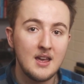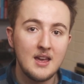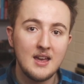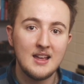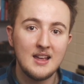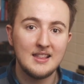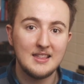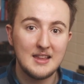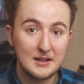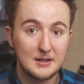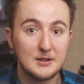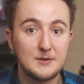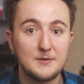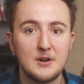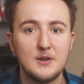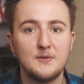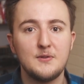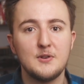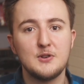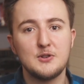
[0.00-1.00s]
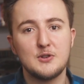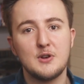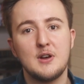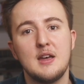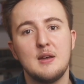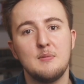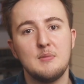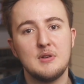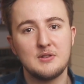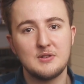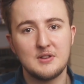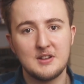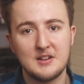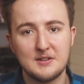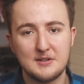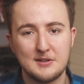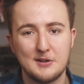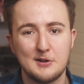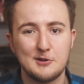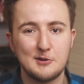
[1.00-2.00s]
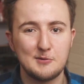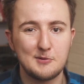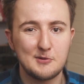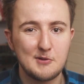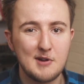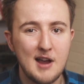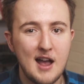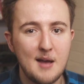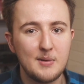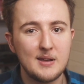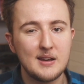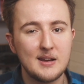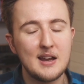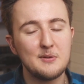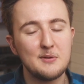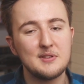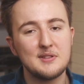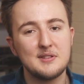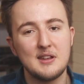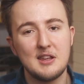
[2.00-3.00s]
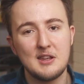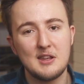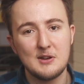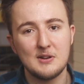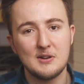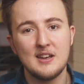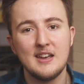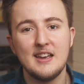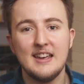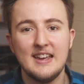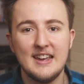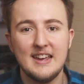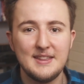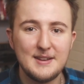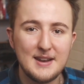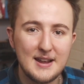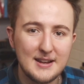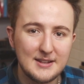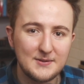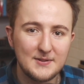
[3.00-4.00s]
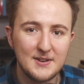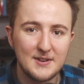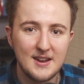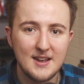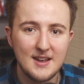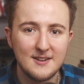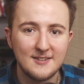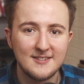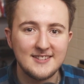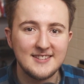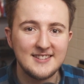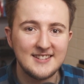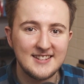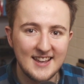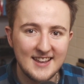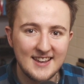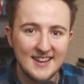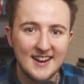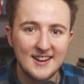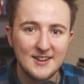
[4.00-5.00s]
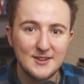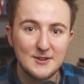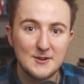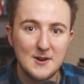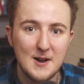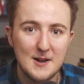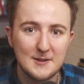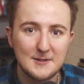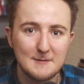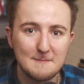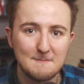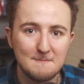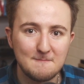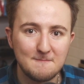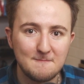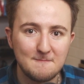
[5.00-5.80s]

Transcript: Like this video if you enjoy it. Make sure to consider subscribing, and I will see you in the next video. Take care. You're awesome.